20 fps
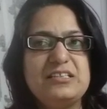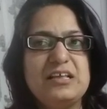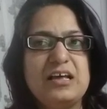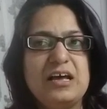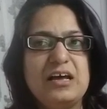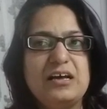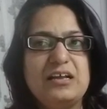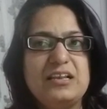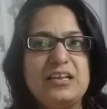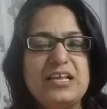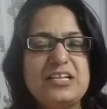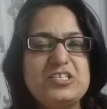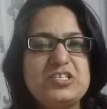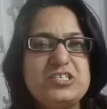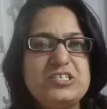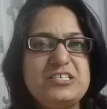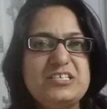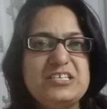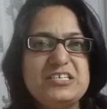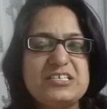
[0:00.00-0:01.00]

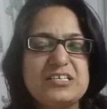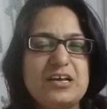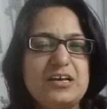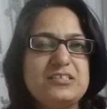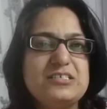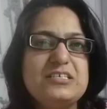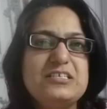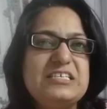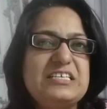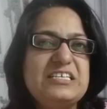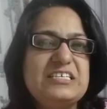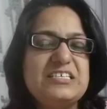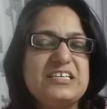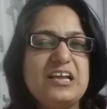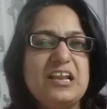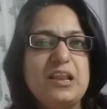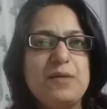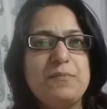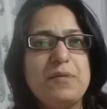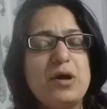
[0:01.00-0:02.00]
let's discuss in
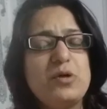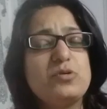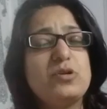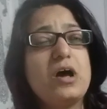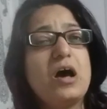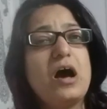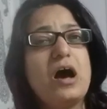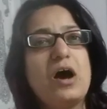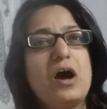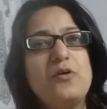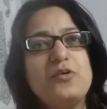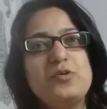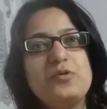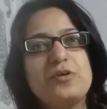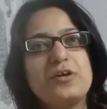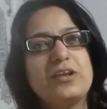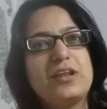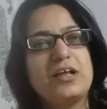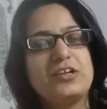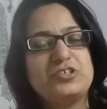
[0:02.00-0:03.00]
detail about how you
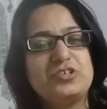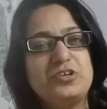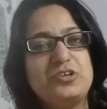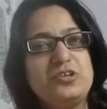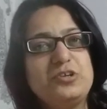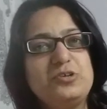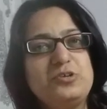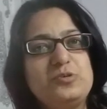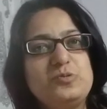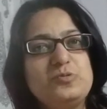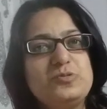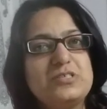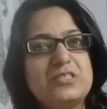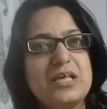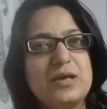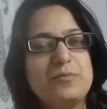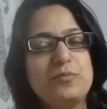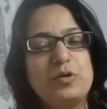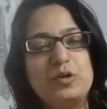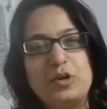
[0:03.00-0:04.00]
can actually use
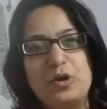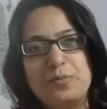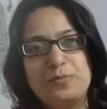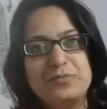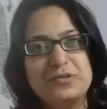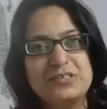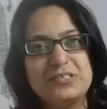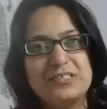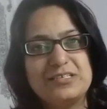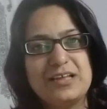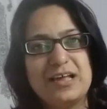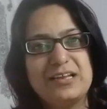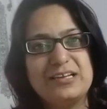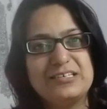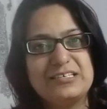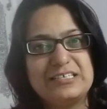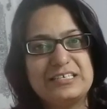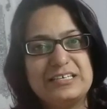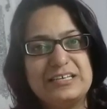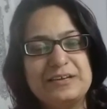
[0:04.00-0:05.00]
them on your
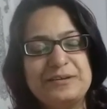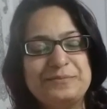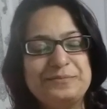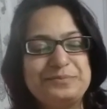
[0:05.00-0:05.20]
personality.